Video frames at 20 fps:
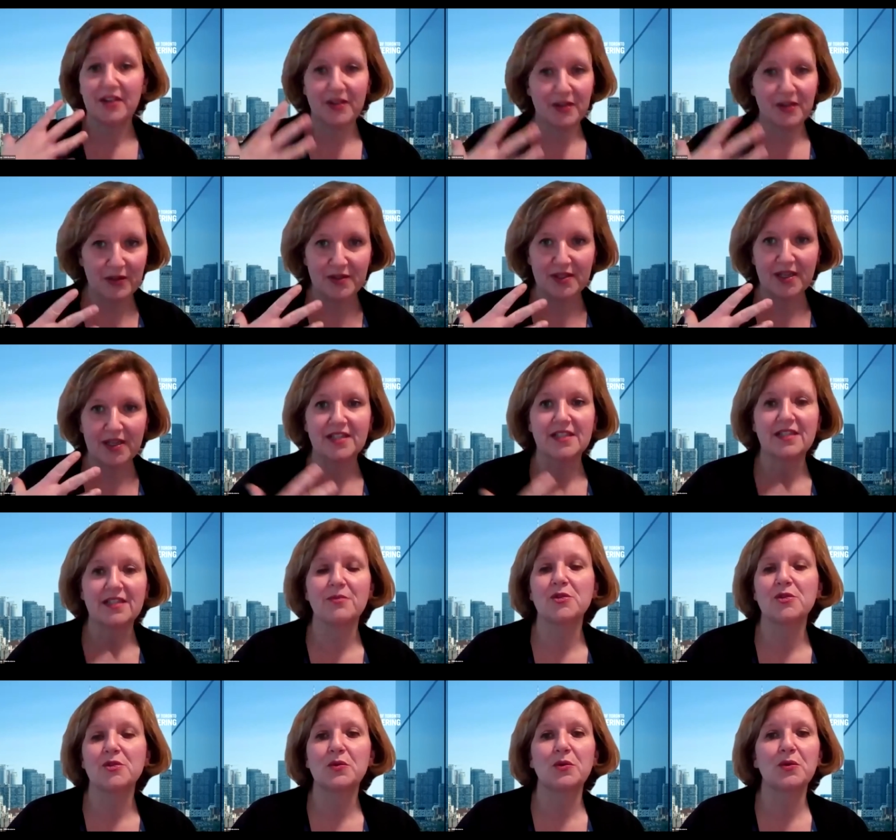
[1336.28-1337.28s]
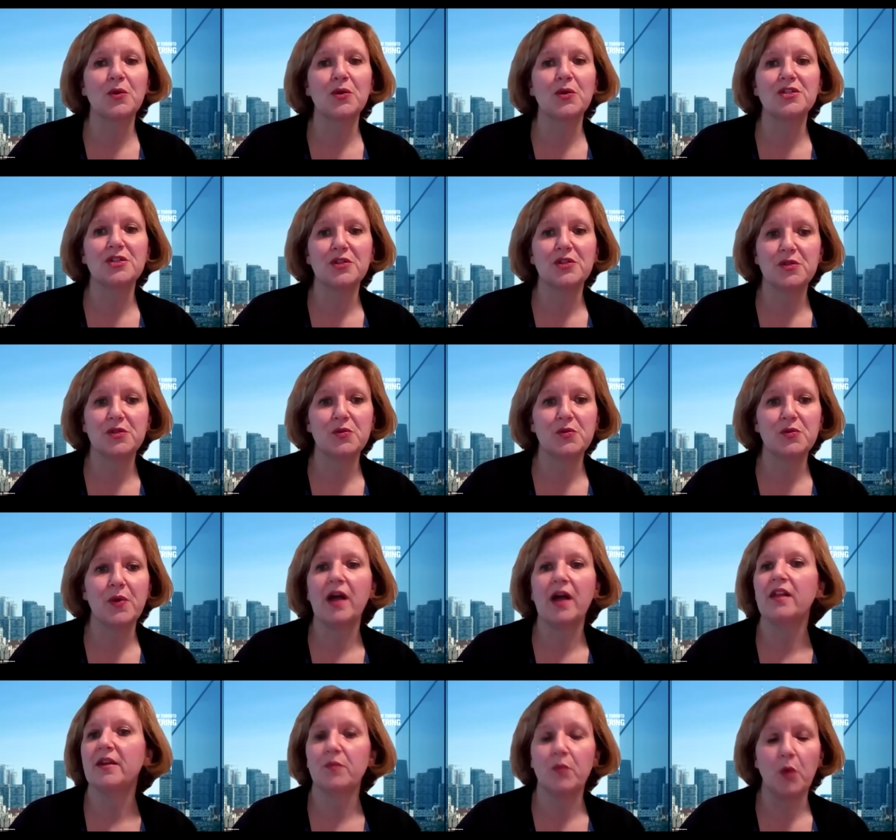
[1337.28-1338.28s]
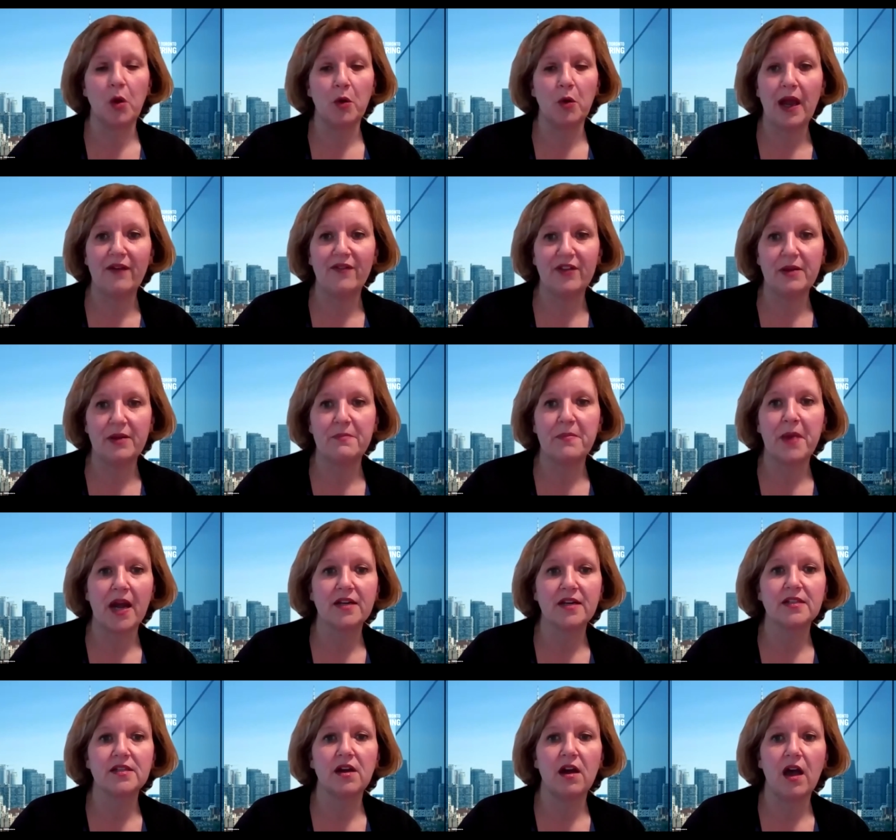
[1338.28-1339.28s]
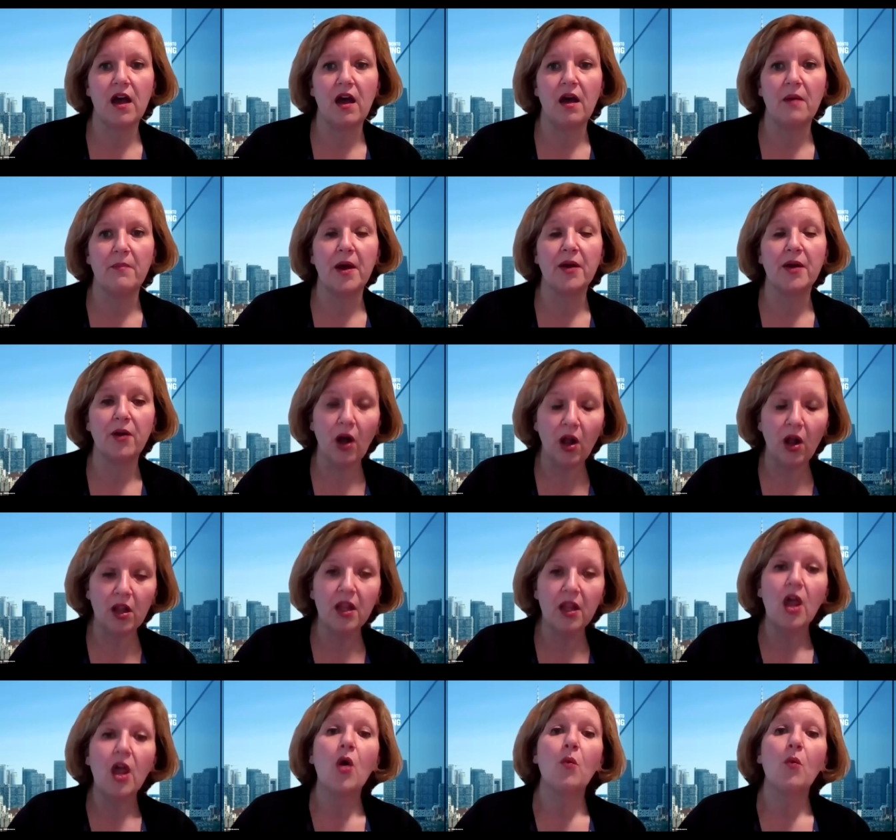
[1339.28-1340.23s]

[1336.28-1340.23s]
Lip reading: you take a summer school course and you do well, it won't have an impact at all.